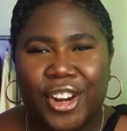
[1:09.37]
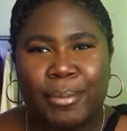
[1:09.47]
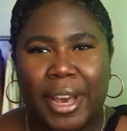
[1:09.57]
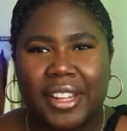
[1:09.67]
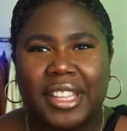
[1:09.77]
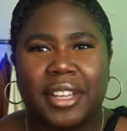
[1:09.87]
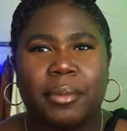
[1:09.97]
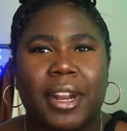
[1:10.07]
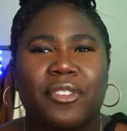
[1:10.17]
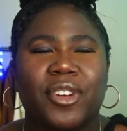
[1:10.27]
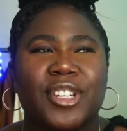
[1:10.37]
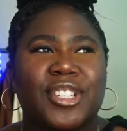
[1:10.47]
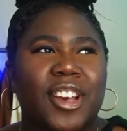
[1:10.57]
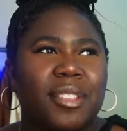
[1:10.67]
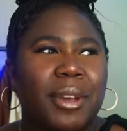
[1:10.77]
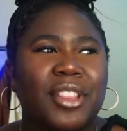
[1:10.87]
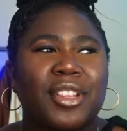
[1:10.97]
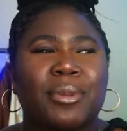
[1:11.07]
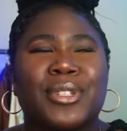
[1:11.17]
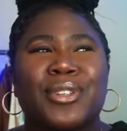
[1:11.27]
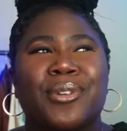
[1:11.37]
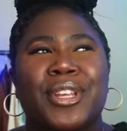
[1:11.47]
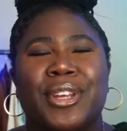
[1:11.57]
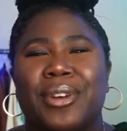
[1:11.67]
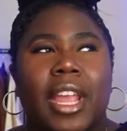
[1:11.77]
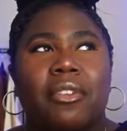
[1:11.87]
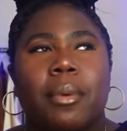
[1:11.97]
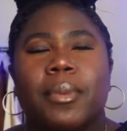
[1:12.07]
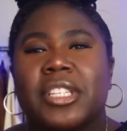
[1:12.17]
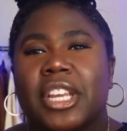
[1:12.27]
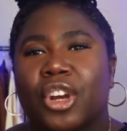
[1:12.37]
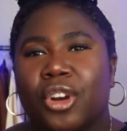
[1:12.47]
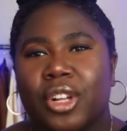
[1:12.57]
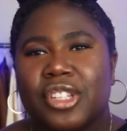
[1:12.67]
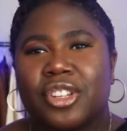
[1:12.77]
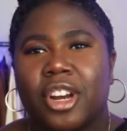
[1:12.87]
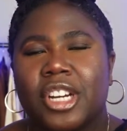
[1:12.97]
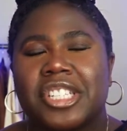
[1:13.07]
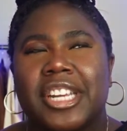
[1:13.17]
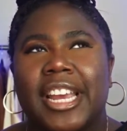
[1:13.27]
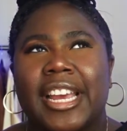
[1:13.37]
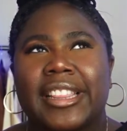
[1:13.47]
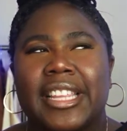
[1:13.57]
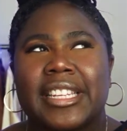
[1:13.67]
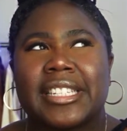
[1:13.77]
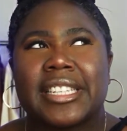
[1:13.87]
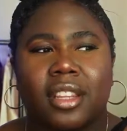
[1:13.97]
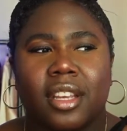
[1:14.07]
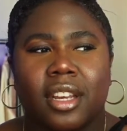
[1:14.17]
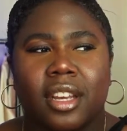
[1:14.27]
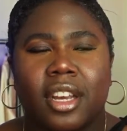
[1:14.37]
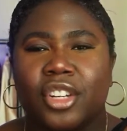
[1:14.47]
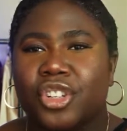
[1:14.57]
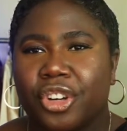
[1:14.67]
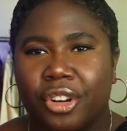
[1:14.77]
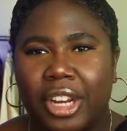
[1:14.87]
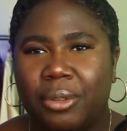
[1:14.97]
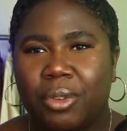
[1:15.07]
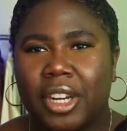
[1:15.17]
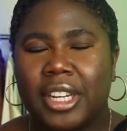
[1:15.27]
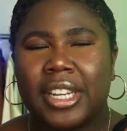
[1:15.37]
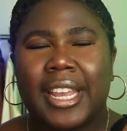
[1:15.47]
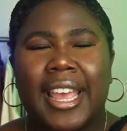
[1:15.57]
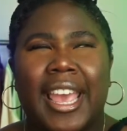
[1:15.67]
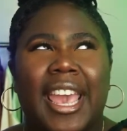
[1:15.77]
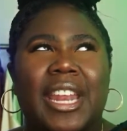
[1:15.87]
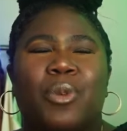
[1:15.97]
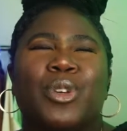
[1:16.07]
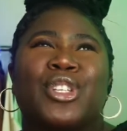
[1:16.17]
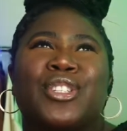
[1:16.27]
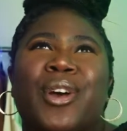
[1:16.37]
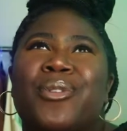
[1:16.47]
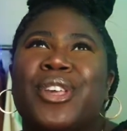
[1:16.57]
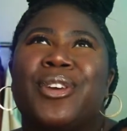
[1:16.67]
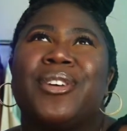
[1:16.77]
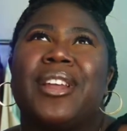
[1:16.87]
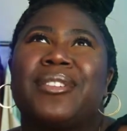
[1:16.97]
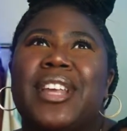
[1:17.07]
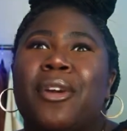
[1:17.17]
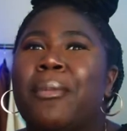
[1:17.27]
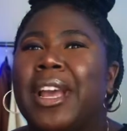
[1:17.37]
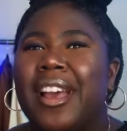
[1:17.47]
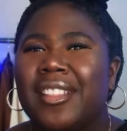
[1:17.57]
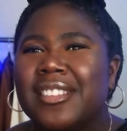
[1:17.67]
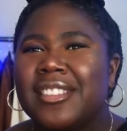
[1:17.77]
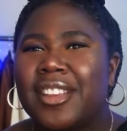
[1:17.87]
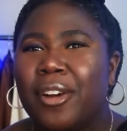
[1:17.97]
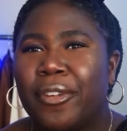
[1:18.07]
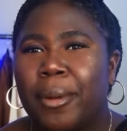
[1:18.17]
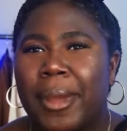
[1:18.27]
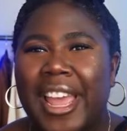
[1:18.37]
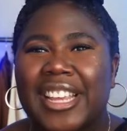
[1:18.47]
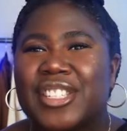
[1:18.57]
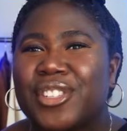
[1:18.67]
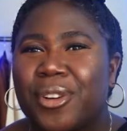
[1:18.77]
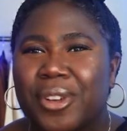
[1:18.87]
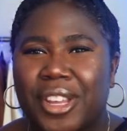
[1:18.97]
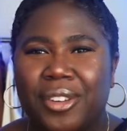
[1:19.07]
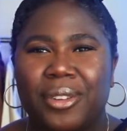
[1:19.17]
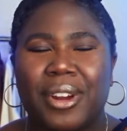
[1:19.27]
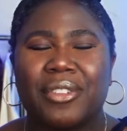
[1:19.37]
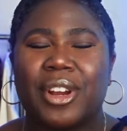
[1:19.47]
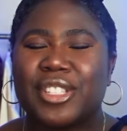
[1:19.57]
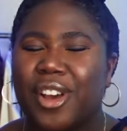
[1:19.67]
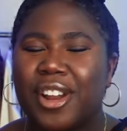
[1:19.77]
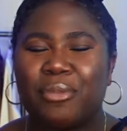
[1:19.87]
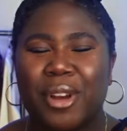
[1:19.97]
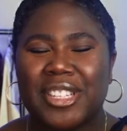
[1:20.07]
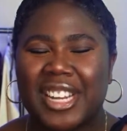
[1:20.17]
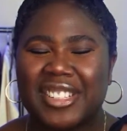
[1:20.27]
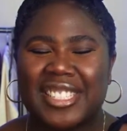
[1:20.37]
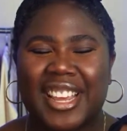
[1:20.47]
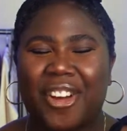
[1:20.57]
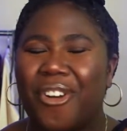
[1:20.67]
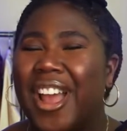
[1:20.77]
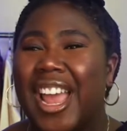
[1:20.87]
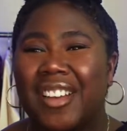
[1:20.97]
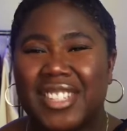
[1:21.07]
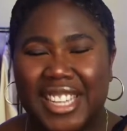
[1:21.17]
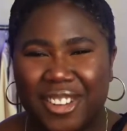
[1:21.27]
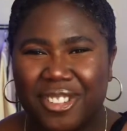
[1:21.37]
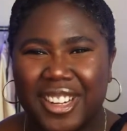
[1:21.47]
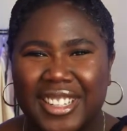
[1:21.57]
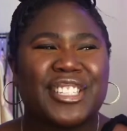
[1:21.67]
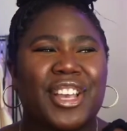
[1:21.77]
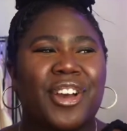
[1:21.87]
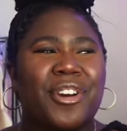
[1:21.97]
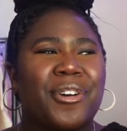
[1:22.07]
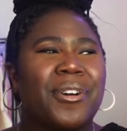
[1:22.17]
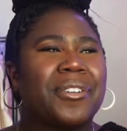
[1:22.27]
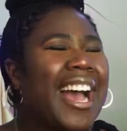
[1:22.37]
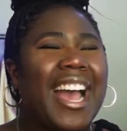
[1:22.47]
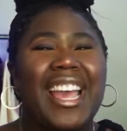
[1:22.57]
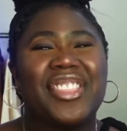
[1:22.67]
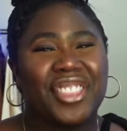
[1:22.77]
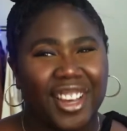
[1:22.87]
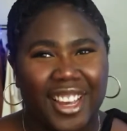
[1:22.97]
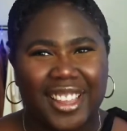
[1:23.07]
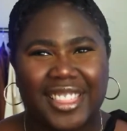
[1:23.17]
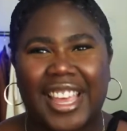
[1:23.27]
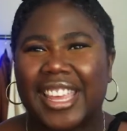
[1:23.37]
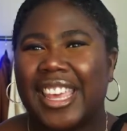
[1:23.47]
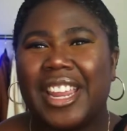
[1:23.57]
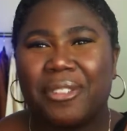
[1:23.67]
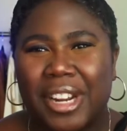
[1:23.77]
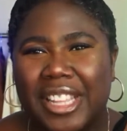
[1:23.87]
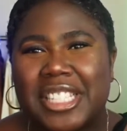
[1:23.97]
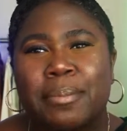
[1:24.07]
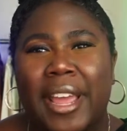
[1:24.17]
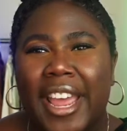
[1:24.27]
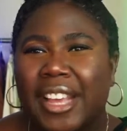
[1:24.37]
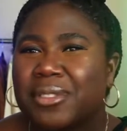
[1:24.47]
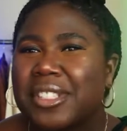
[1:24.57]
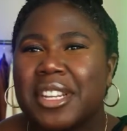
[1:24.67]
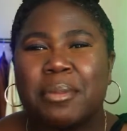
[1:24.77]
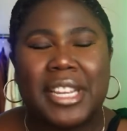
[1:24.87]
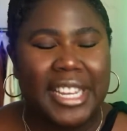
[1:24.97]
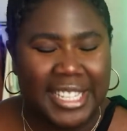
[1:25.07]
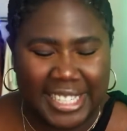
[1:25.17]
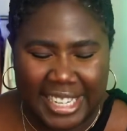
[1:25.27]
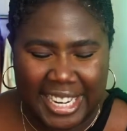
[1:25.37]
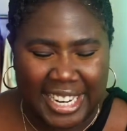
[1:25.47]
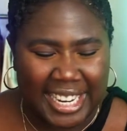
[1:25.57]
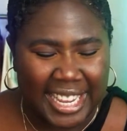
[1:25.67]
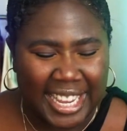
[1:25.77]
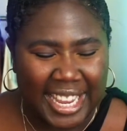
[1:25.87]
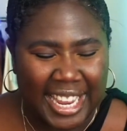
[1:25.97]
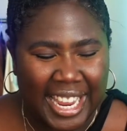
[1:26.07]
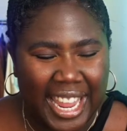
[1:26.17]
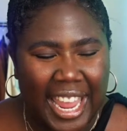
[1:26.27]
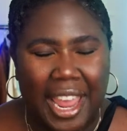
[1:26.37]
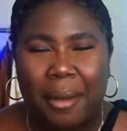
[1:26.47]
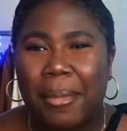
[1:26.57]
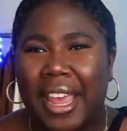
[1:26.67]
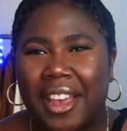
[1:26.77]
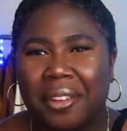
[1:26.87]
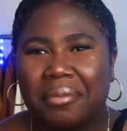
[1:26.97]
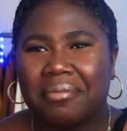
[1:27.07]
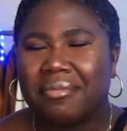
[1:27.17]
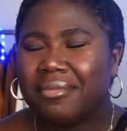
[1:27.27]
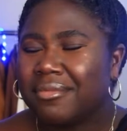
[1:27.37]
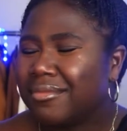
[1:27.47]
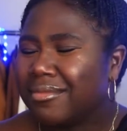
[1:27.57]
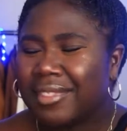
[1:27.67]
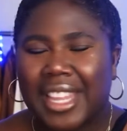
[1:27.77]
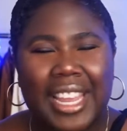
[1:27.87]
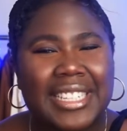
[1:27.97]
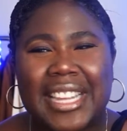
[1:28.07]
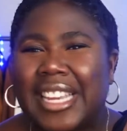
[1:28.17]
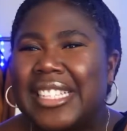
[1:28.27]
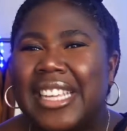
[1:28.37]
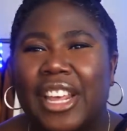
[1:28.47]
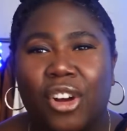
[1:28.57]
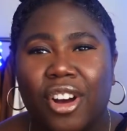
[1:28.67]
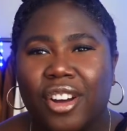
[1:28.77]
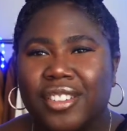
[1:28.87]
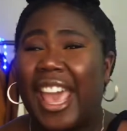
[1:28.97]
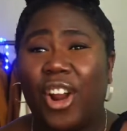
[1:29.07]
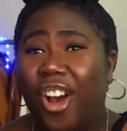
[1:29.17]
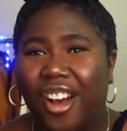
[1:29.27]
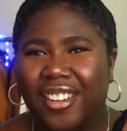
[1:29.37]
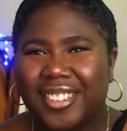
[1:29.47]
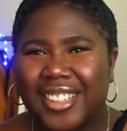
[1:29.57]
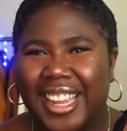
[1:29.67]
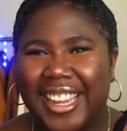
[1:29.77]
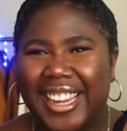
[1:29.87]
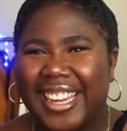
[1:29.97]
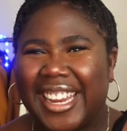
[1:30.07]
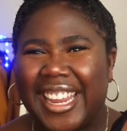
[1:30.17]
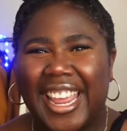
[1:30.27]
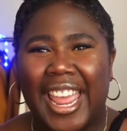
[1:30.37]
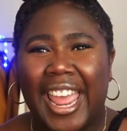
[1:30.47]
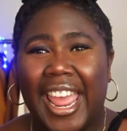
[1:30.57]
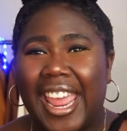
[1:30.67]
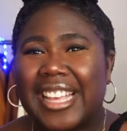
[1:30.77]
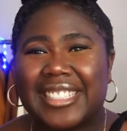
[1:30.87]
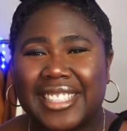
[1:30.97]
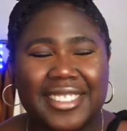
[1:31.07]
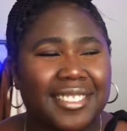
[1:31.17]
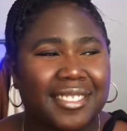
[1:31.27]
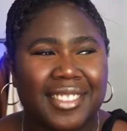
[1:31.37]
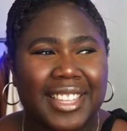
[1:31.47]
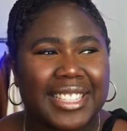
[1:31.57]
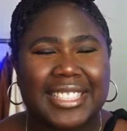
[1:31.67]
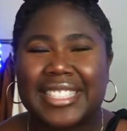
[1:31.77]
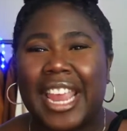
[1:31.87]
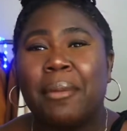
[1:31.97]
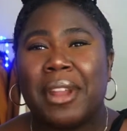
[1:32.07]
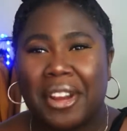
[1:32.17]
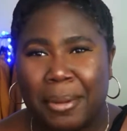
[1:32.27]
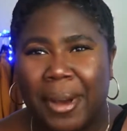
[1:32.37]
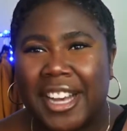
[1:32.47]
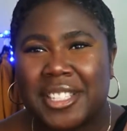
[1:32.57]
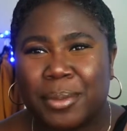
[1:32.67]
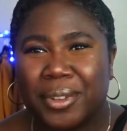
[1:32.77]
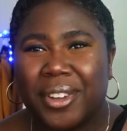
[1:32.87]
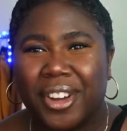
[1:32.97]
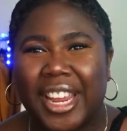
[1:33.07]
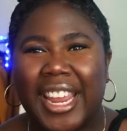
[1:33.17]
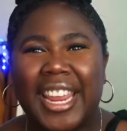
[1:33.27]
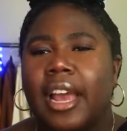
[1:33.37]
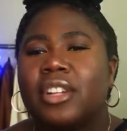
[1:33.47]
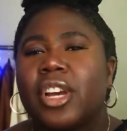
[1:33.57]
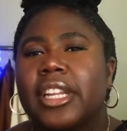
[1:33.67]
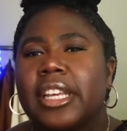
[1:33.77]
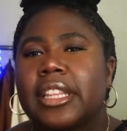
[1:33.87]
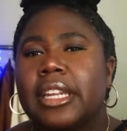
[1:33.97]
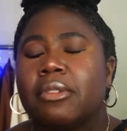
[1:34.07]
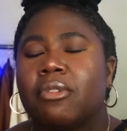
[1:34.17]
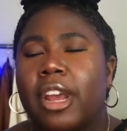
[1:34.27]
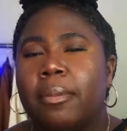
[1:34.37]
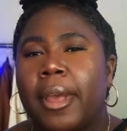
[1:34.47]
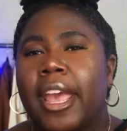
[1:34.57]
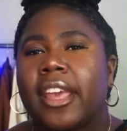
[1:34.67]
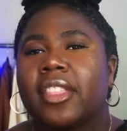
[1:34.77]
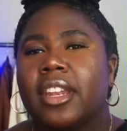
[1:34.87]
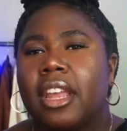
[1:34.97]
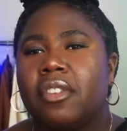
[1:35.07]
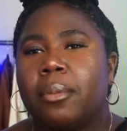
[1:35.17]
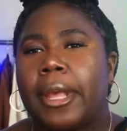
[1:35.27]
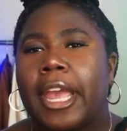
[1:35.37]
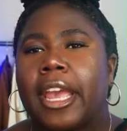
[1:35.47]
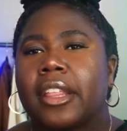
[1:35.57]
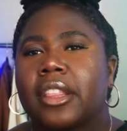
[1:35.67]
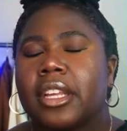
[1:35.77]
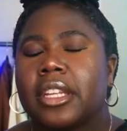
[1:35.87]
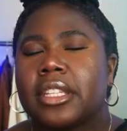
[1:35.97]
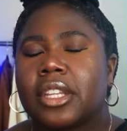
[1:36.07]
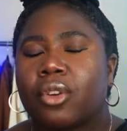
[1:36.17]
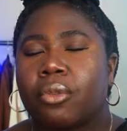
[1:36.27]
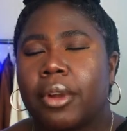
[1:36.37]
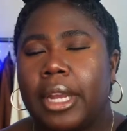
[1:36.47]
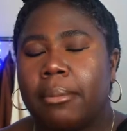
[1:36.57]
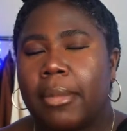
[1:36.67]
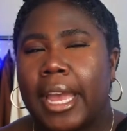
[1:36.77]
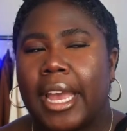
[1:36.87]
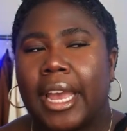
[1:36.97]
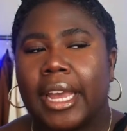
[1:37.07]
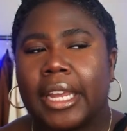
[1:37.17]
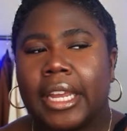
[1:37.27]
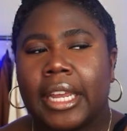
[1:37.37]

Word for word: about them and I first saw them, I thought they were so cute. I remember seeing a girl in Zara, she had this the hunter green one and it was so cute and I was like, oh my god, there's a Telfar bag, it's so cute, whatever. I saw it in person, I was just like, oh, I have to get one. So I thought that getting one of these bags was going to be easy, and ma'am, it's not easy at all at all like it's damn near impossible, okay? I tried to get the red bag, the navy bag, the cream bag,